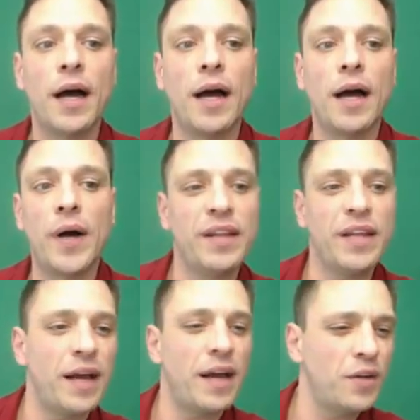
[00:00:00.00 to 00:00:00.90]

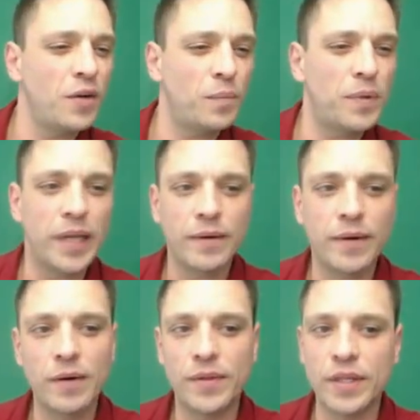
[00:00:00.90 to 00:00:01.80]
But yeah, I don't play
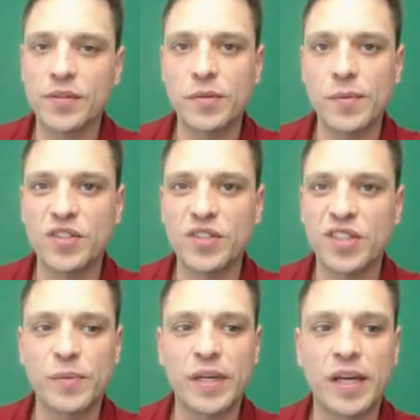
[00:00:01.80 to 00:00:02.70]
around with this too much.
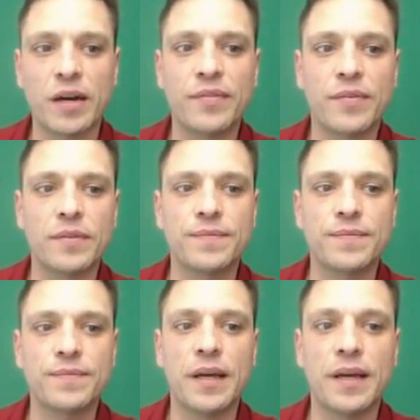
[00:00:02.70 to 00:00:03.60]
Just be careful
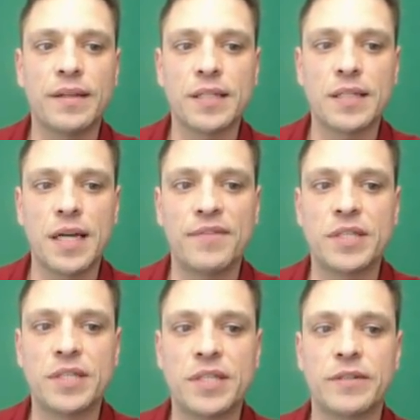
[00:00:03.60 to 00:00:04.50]
that it doesn't
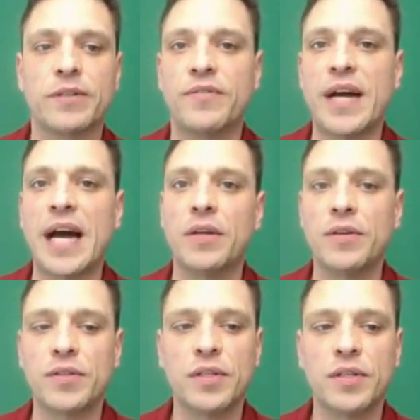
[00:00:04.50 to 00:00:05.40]
have a zero
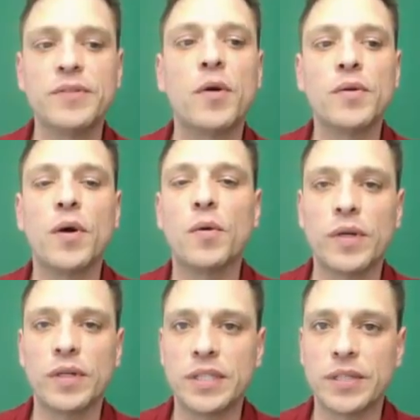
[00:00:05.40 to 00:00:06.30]
value, so you don't know
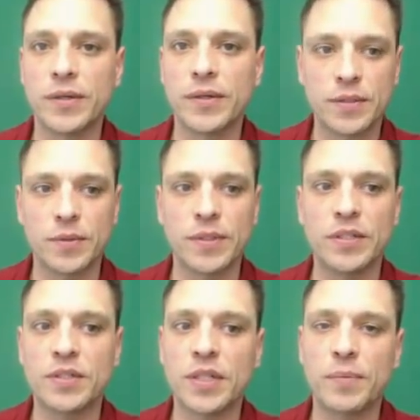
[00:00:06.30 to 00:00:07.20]
where zero is.
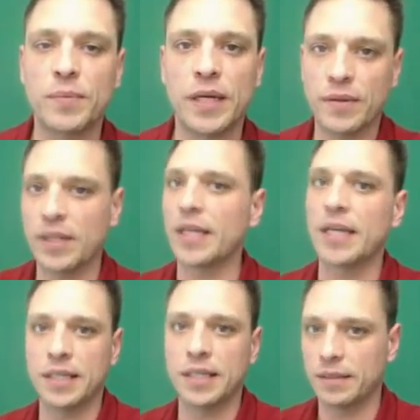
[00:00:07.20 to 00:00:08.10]
When you start playing with it,
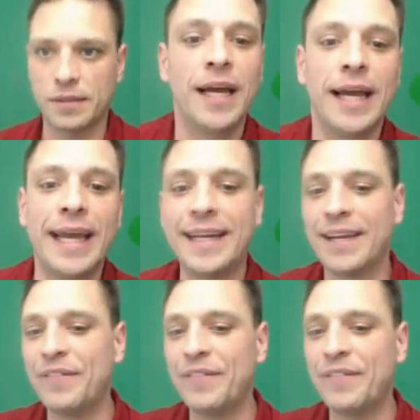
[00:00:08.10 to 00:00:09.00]
that's it. And
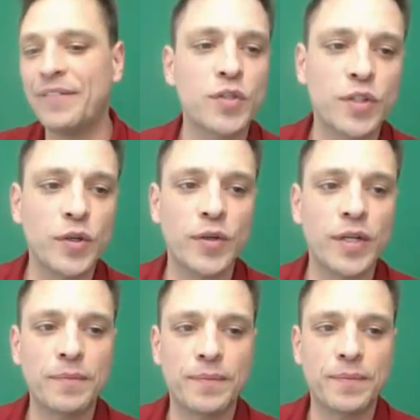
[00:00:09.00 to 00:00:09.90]
if you do screw it
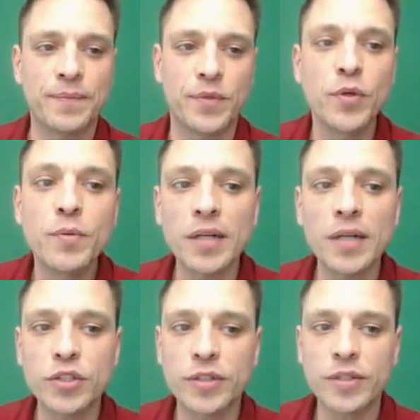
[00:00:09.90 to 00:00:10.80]
up too
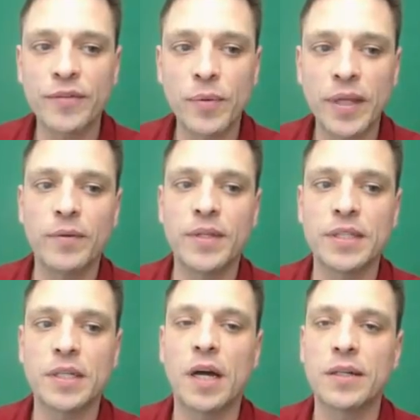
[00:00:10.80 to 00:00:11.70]
much, if you play with
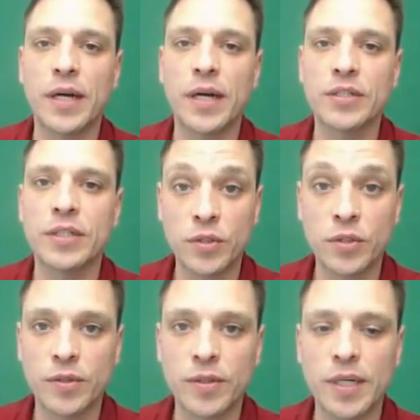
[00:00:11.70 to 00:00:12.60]
this color correction, you
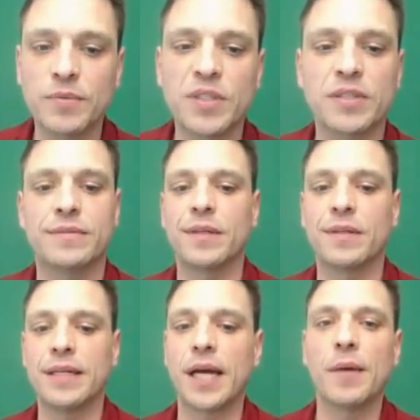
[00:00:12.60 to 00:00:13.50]
screw it up, just
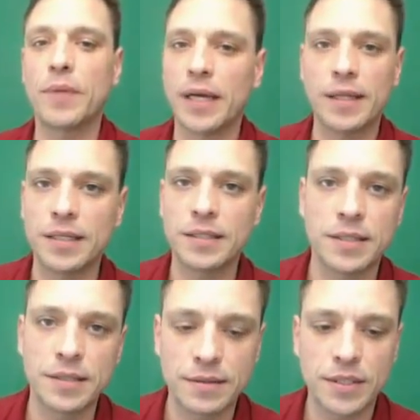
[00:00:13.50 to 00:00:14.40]
delete that playlist
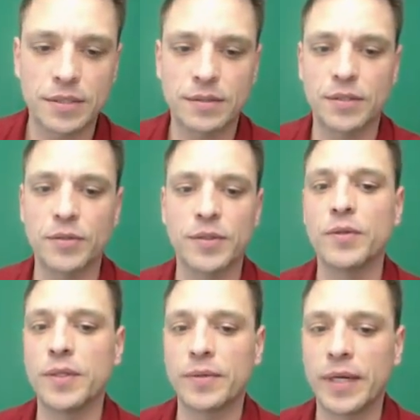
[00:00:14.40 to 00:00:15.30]
and just do a
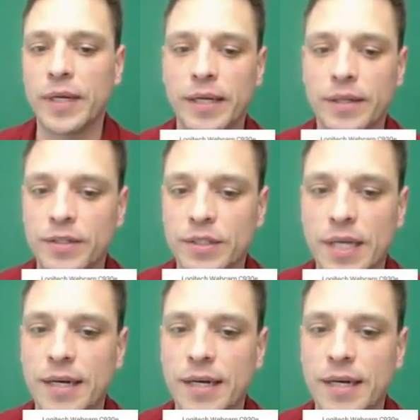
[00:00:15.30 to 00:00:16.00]
new one right here. Just add